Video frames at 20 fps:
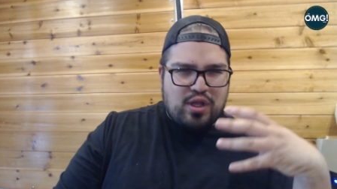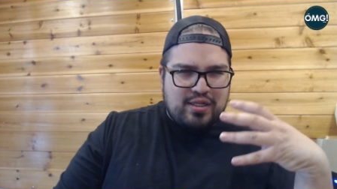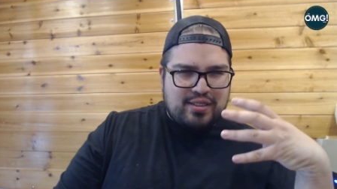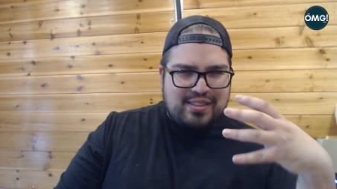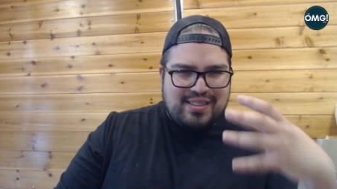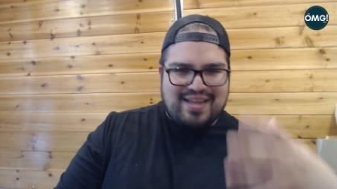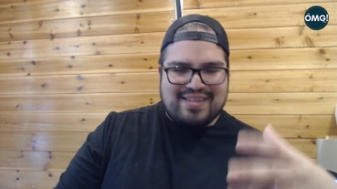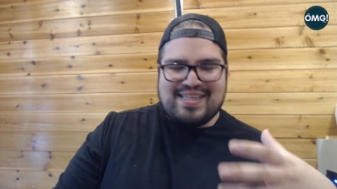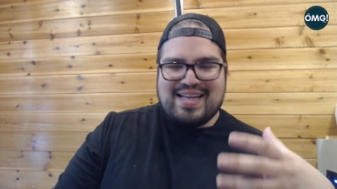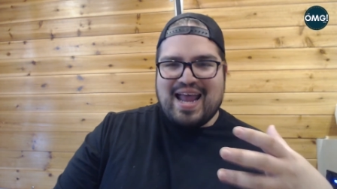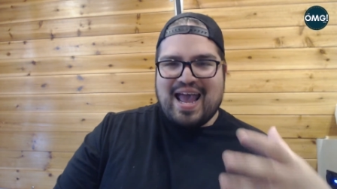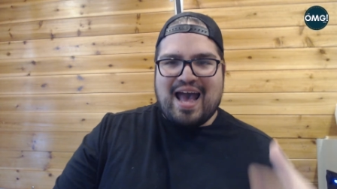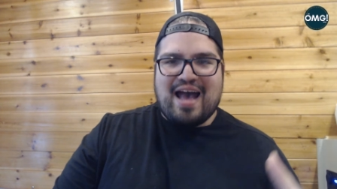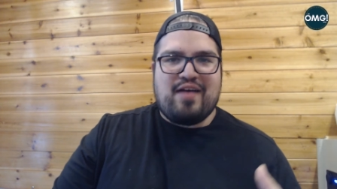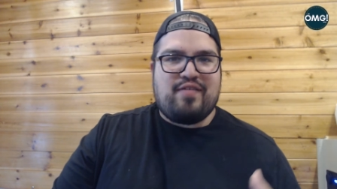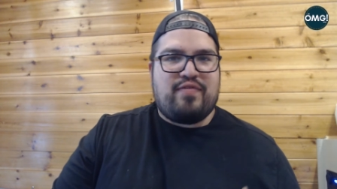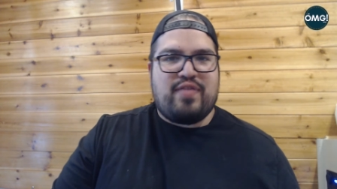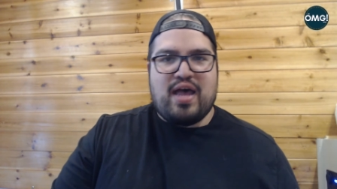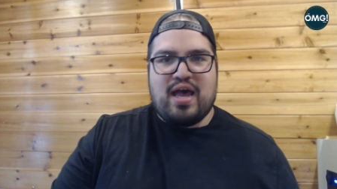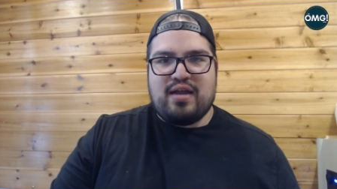Does it
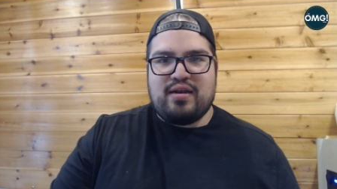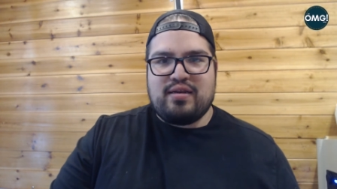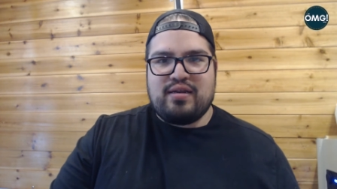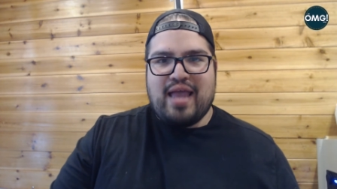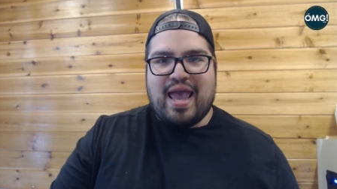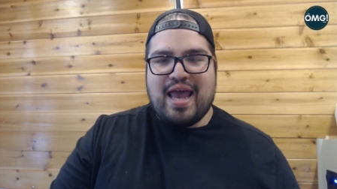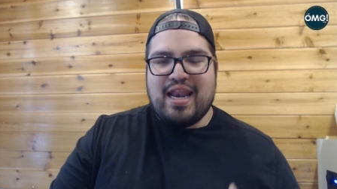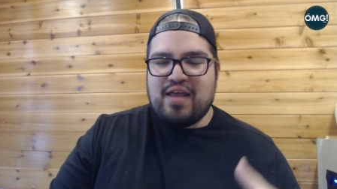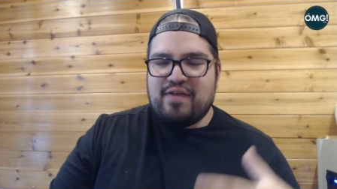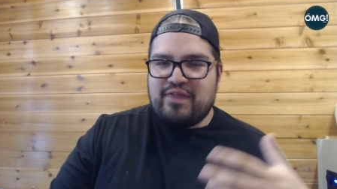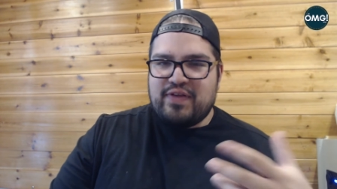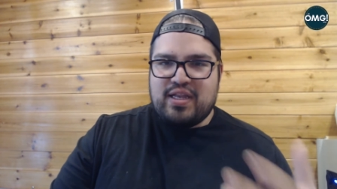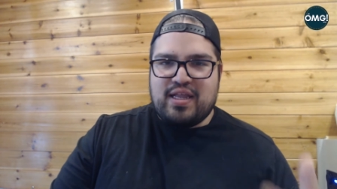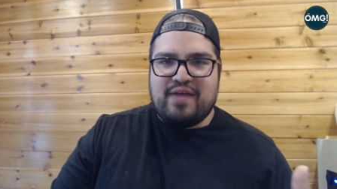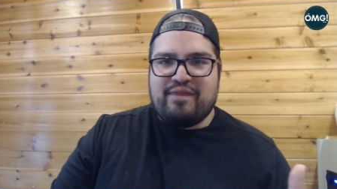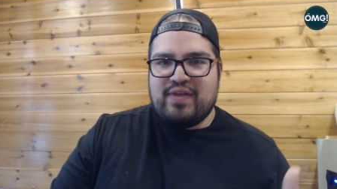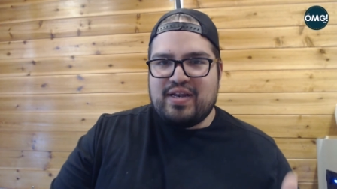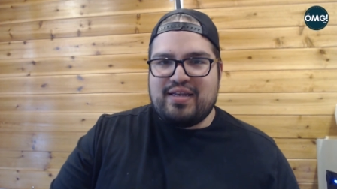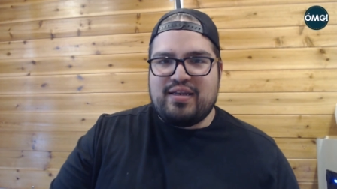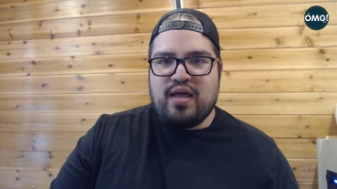have that? And
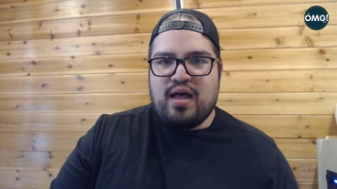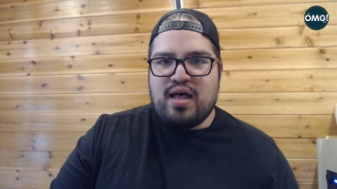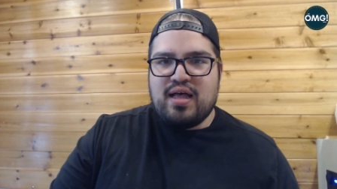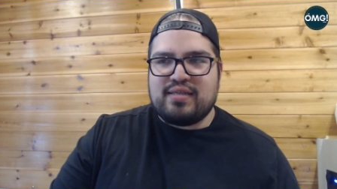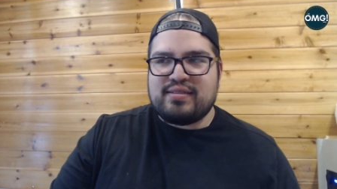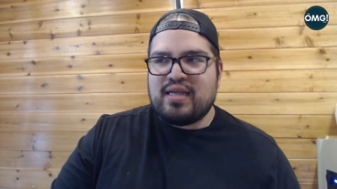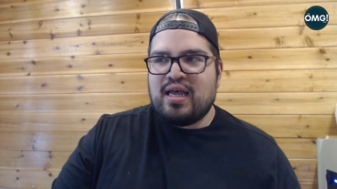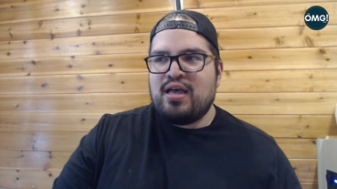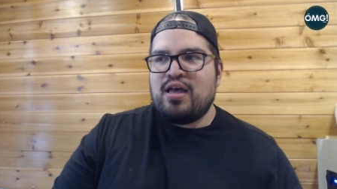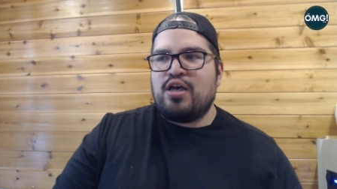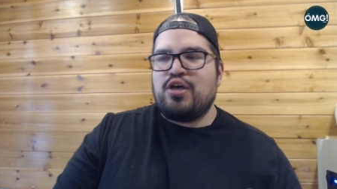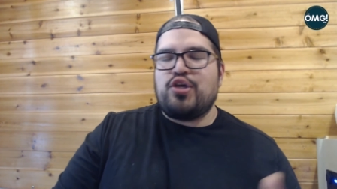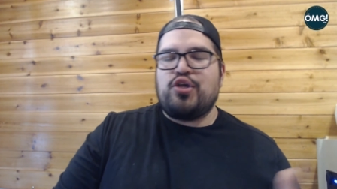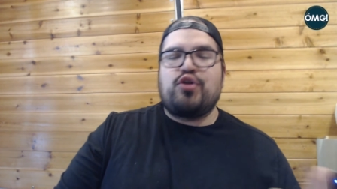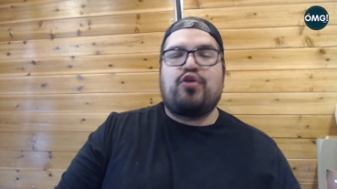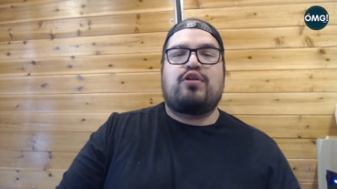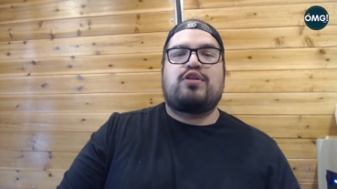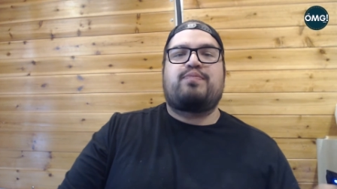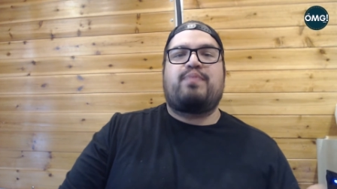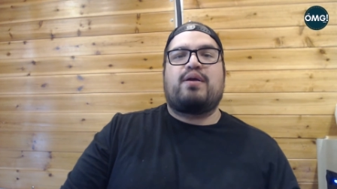if it does,
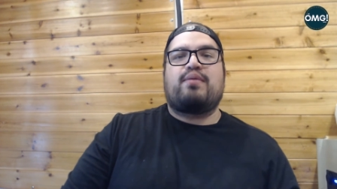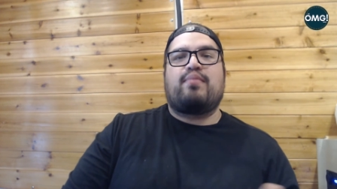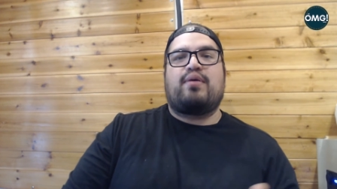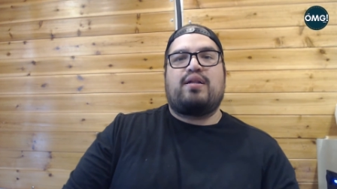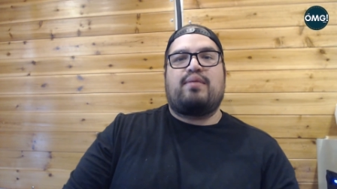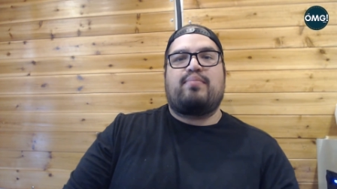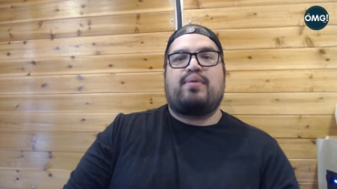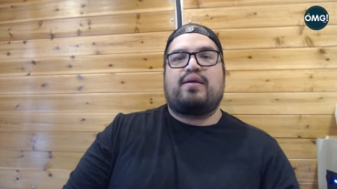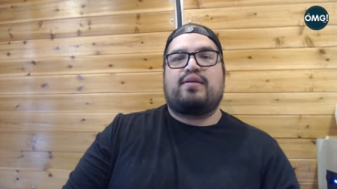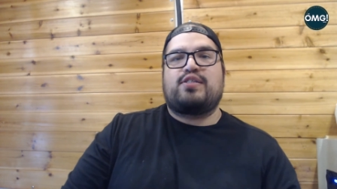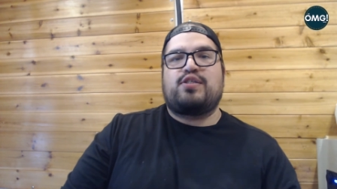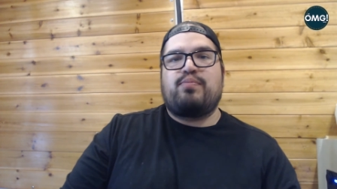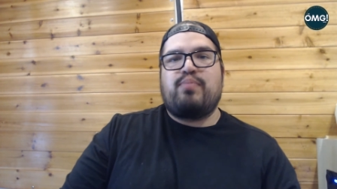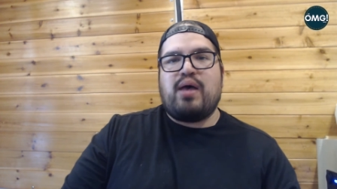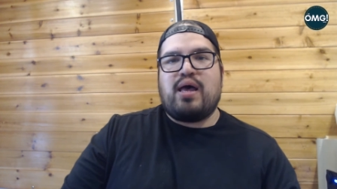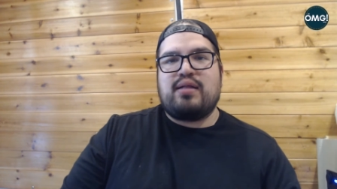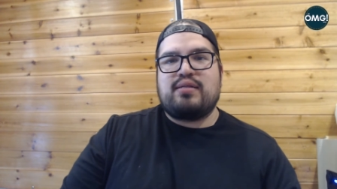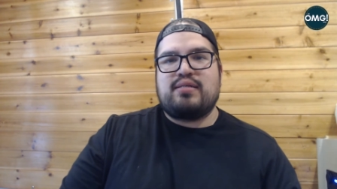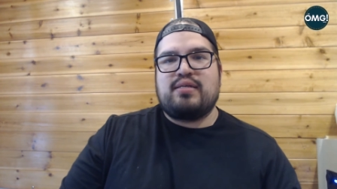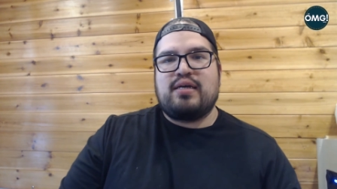there's big money being
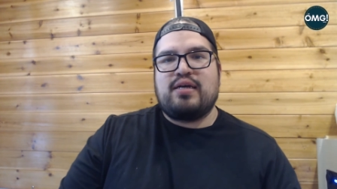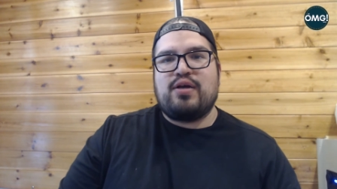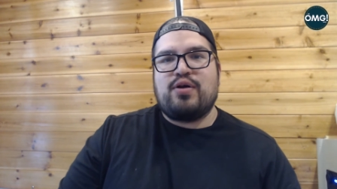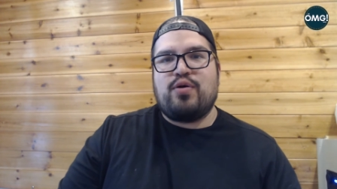spent.